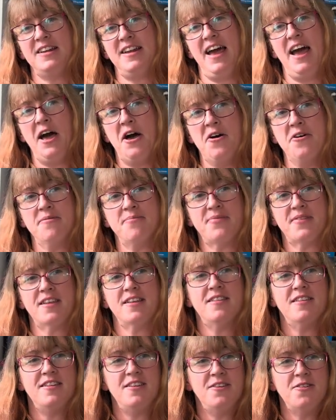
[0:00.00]
now.
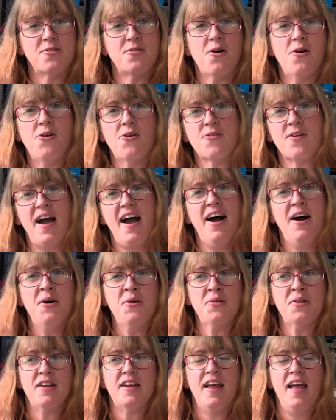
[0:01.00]
And you go
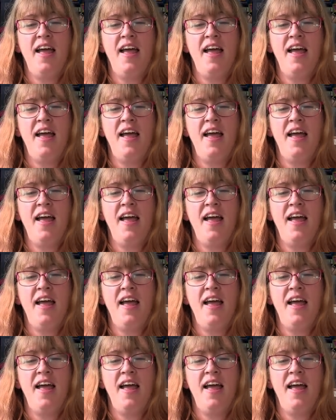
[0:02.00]
around,